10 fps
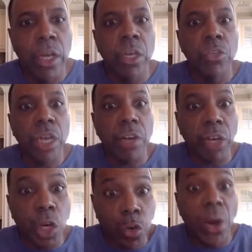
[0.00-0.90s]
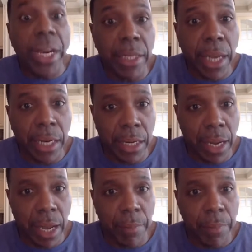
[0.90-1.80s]
You're going to have a great day
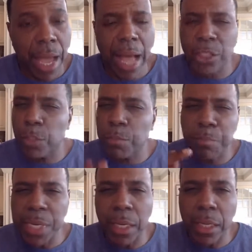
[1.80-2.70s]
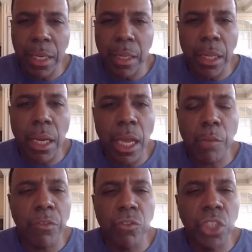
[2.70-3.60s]
today. I speak it in the
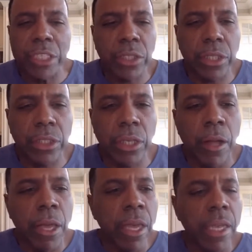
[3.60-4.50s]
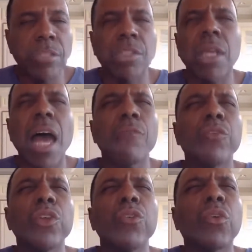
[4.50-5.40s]
name of Jesus. It is time
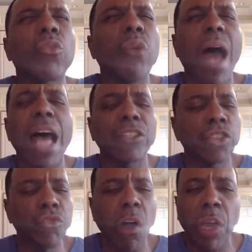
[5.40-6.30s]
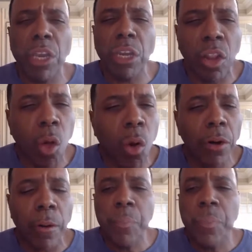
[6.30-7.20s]
for you to rise strong in the
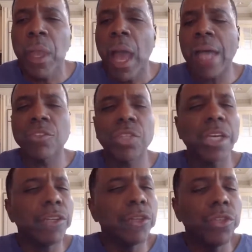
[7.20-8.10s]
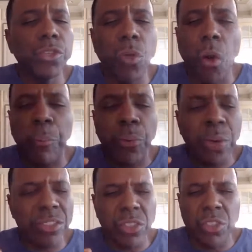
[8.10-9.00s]
Lord. I tell you, your
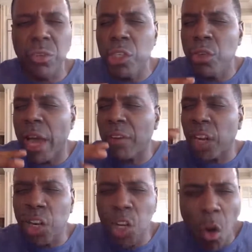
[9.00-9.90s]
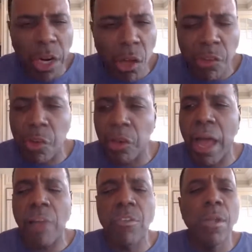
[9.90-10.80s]
presence, you have an anointing on your
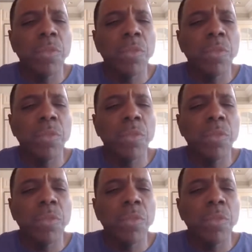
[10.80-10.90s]
life.